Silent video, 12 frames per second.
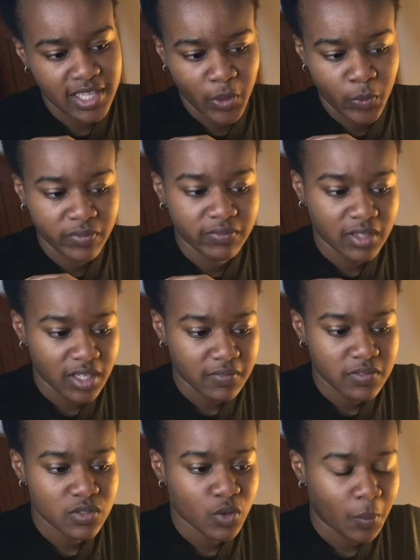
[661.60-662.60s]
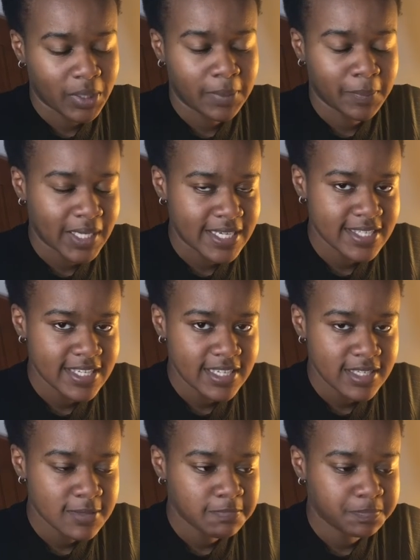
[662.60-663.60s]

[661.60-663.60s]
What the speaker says: like we've lived so many places.